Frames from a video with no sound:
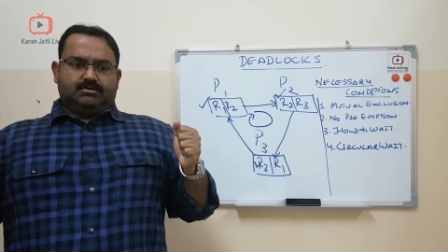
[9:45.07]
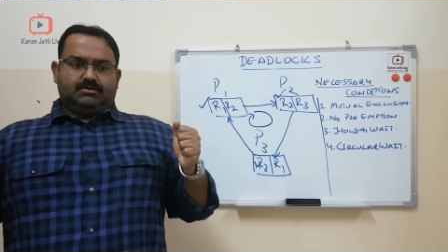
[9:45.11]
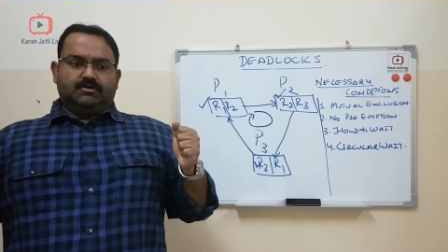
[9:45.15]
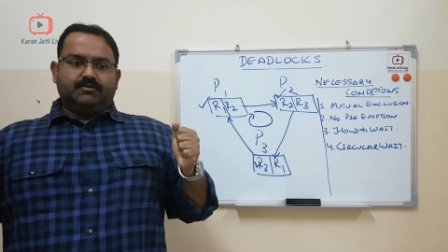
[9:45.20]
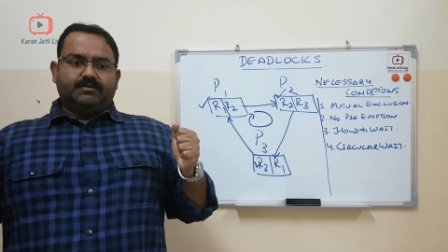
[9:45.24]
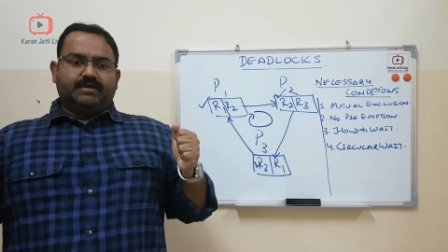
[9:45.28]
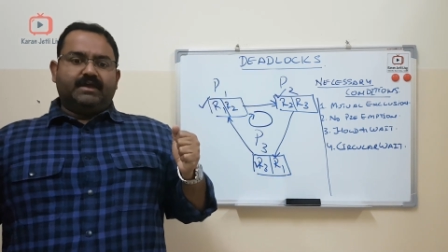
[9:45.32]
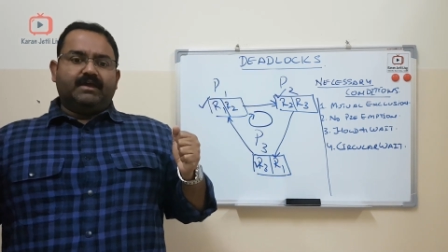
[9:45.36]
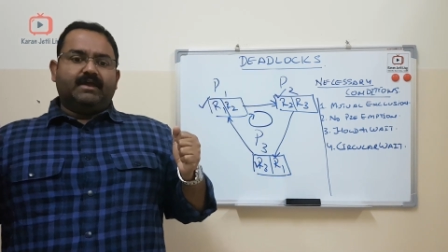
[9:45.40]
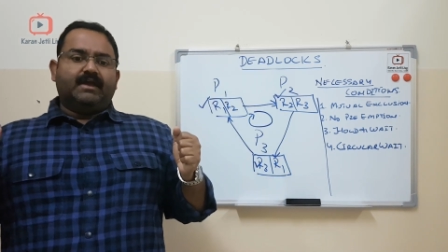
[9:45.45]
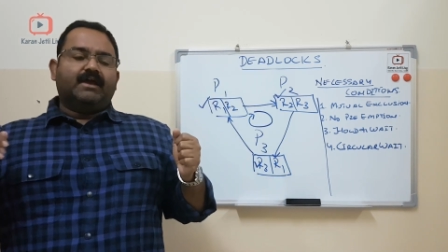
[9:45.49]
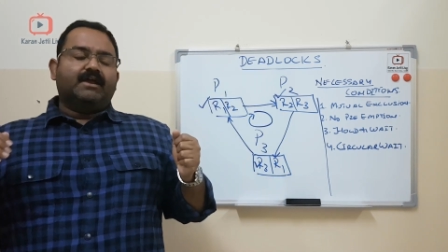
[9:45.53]

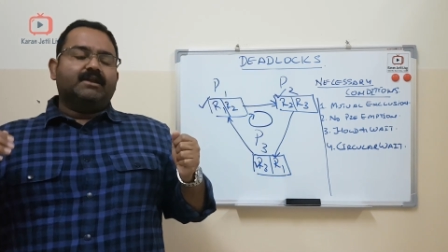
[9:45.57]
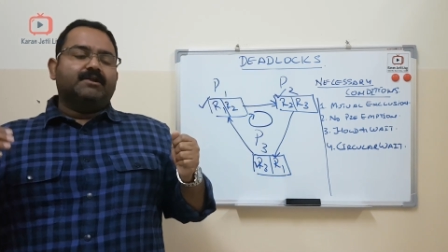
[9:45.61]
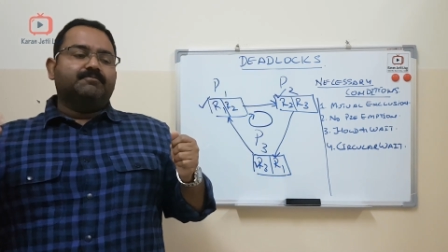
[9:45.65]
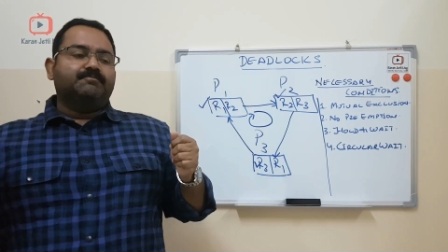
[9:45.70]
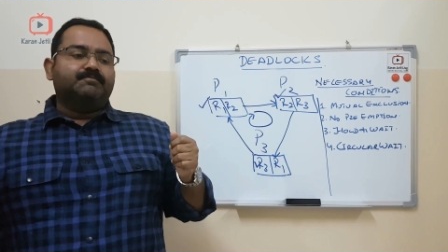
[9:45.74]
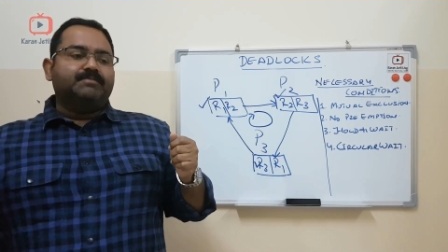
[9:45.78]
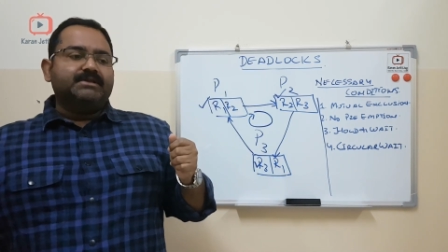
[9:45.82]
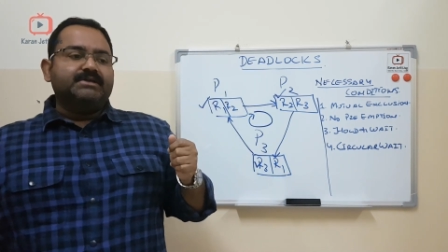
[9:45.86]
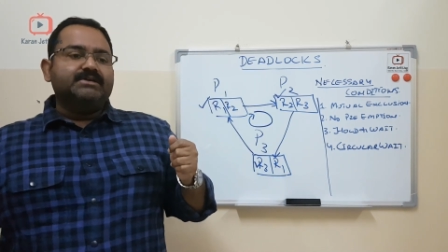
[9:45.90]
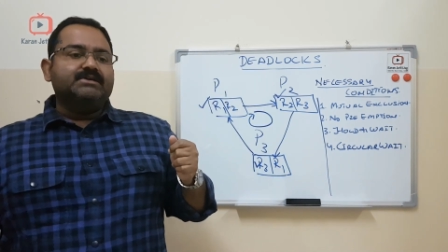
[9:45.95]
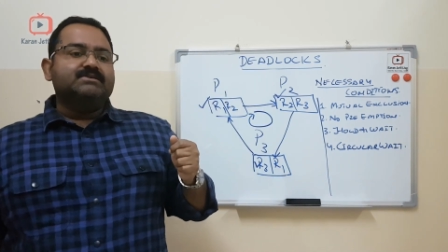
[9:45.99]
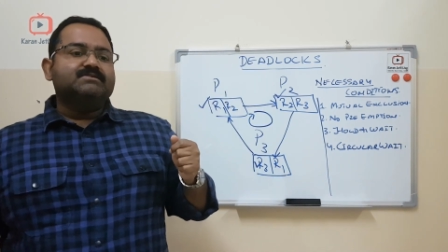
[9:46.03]
Okay,
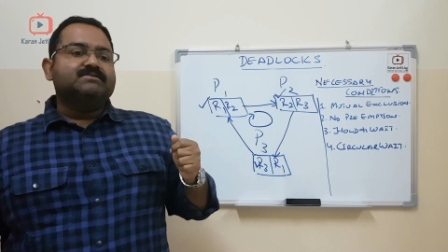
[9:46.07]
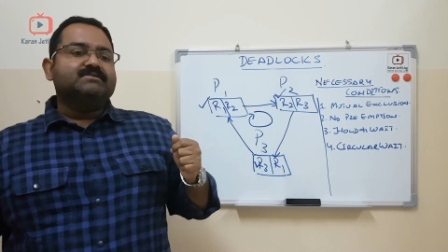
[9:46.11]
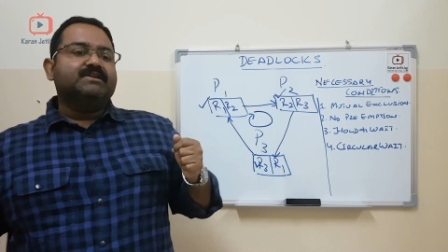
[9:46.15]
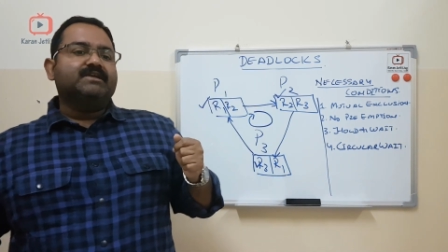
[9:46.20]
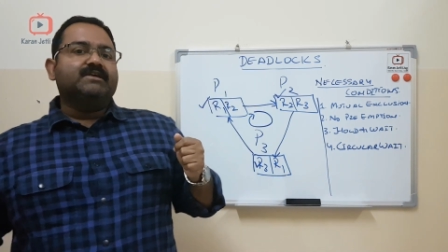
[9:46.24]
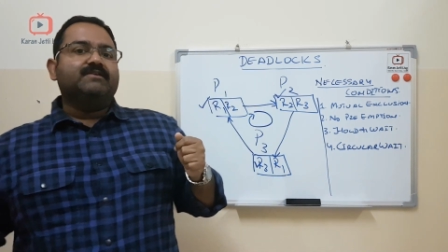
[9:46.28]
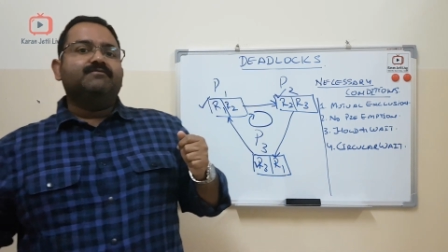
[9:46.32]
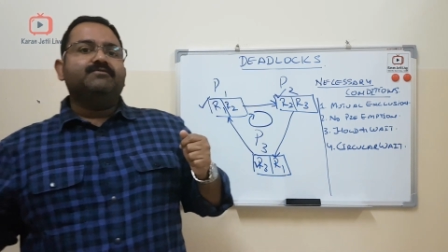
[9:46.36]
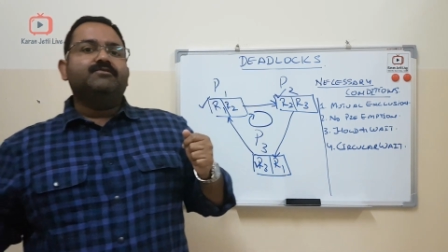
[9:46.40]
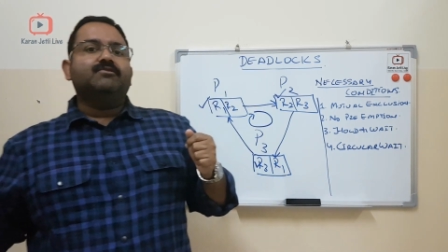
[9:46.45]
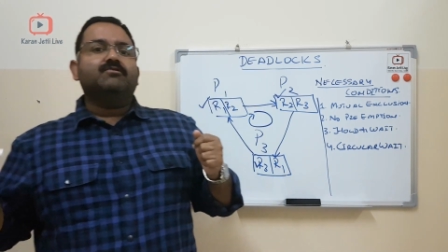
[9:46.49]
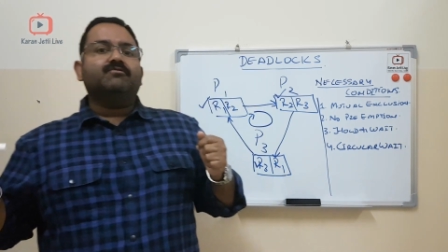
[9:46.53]
and please
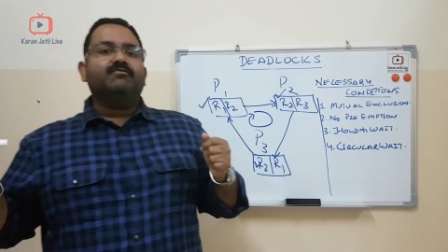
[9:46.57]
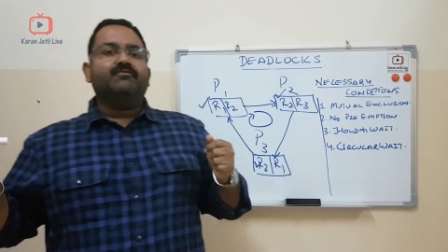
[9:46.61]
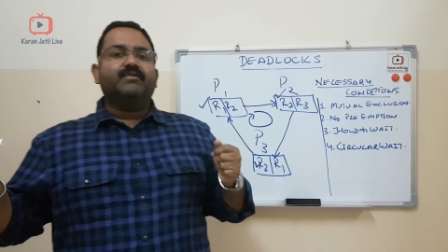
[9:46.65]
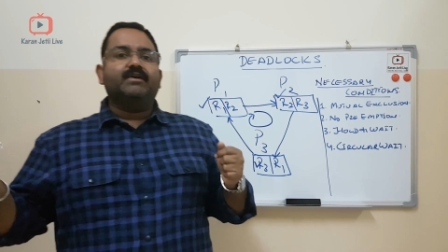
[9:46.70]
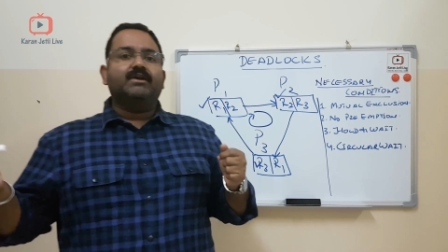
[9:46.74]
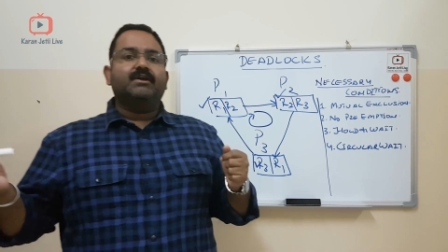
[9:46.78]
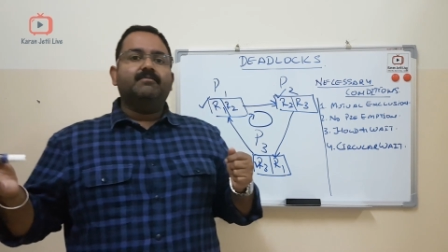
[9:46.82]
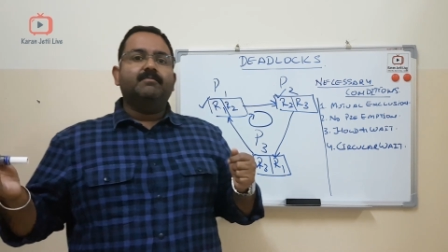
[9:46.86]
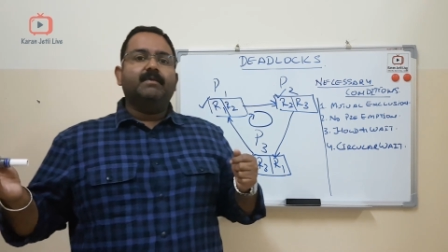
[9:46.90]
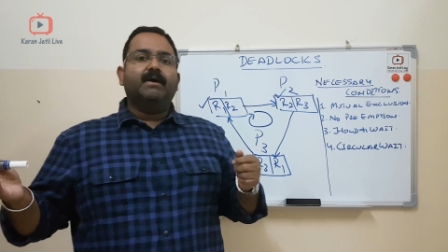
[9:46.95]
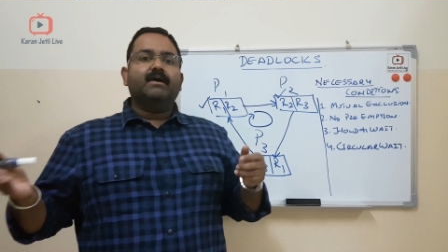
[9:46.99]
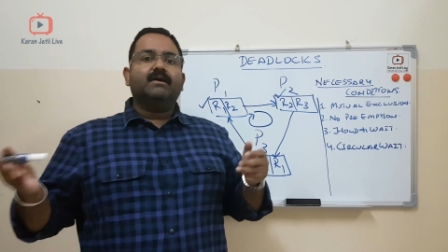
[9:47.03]
leave your
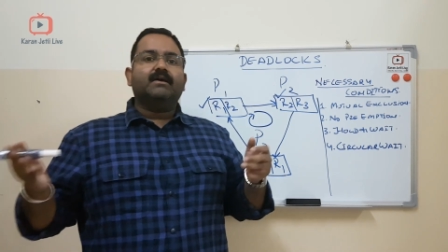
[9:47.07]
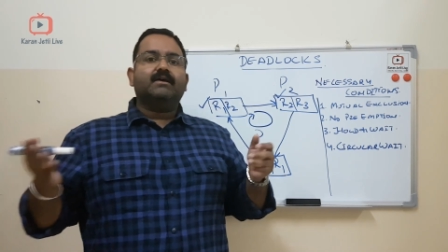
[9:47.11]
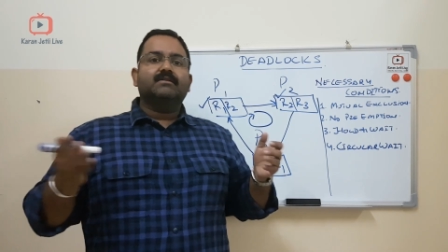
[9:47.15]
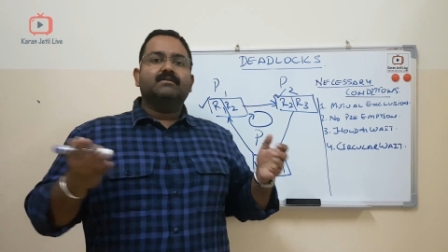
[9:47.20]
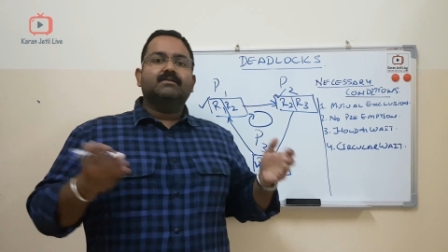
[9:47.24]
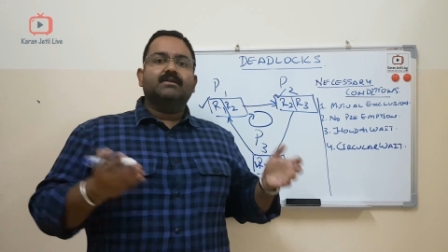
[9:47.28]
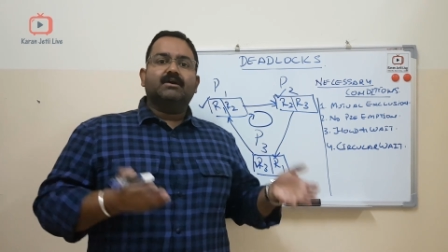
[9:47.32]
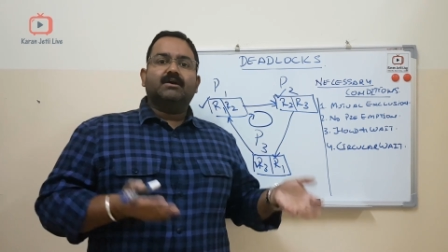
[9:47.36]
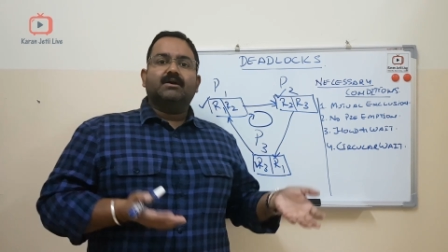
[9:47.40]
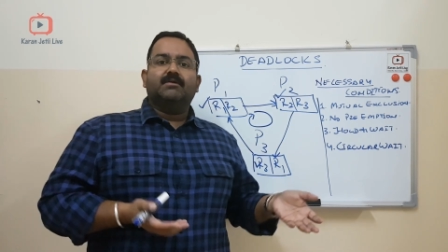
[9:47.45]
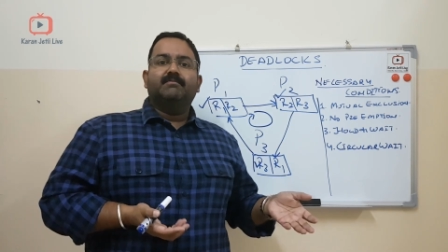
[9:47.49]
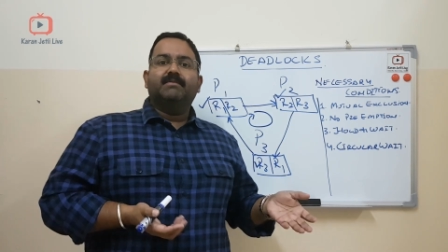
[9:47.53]
feedback
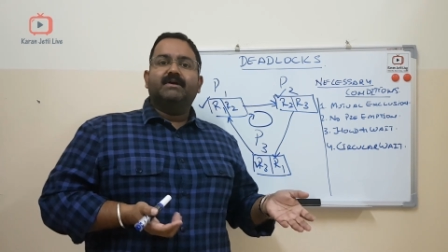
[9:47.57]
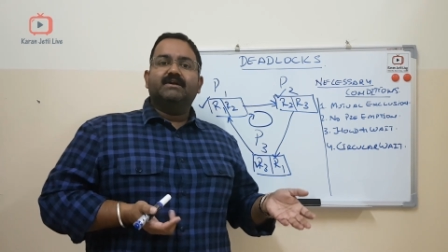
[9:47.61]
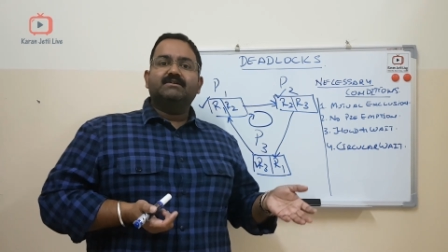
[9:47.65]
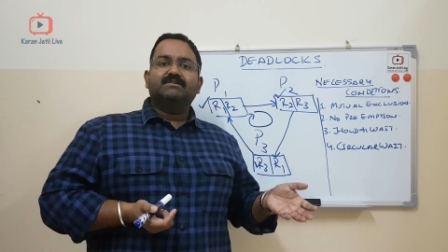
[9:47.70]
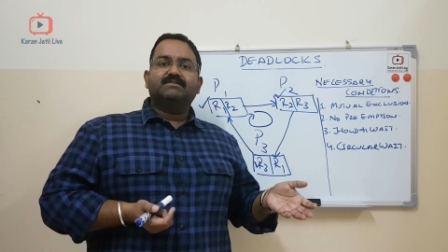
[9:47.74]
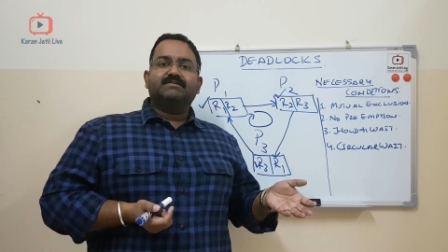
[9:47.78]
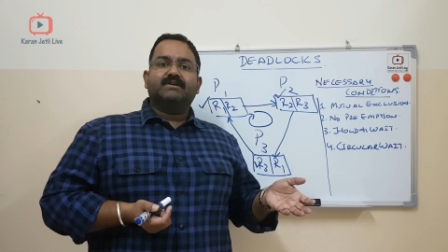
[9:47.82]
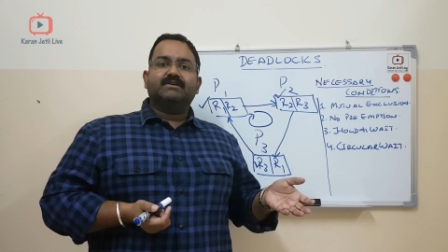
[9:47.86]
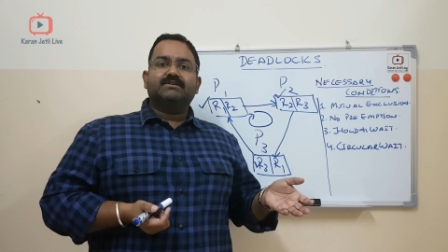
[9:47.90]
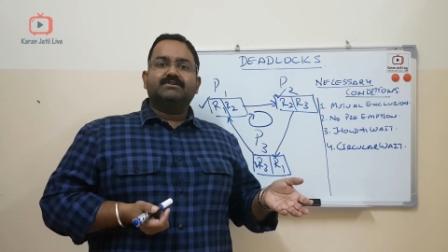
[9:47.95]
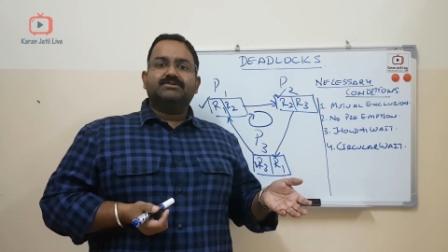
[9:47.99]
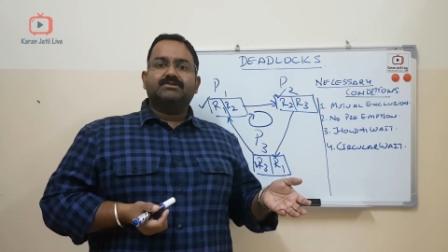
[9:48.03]
in the comment
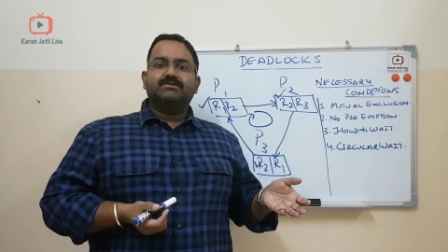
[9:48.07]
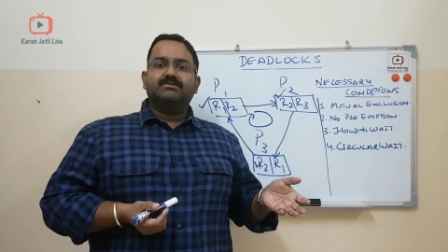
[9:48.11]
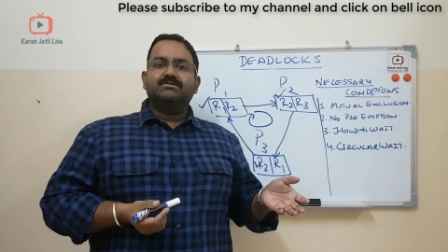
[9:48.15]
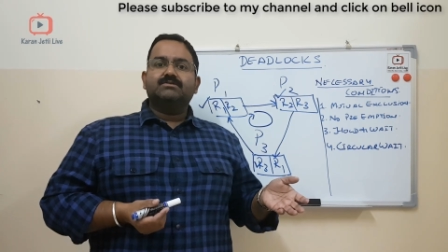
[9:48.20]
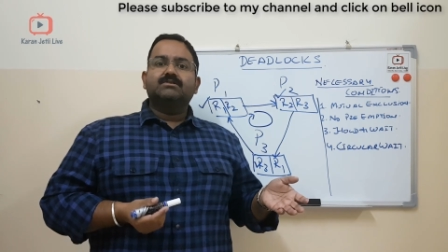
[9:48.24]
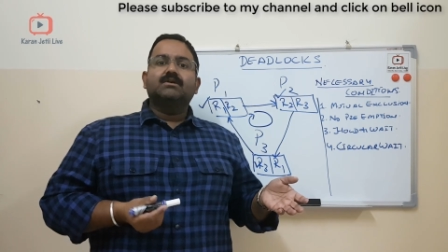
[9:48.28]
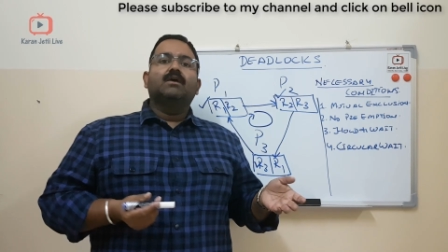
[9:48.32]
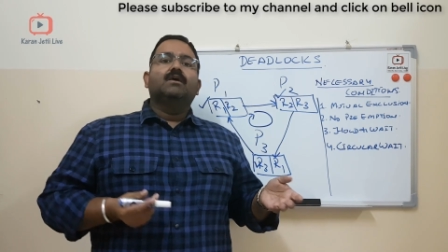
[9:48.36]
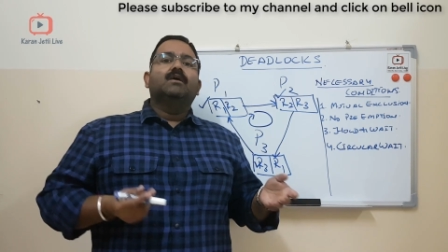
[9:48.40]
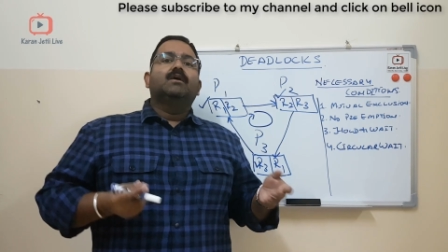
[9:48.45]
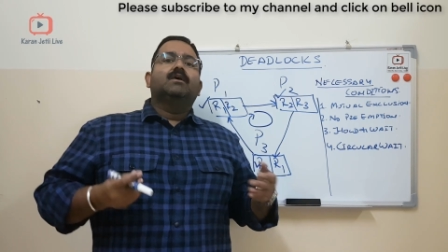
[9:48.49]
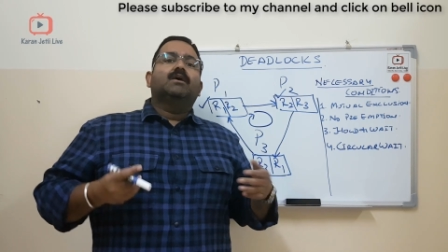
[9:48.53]
sections.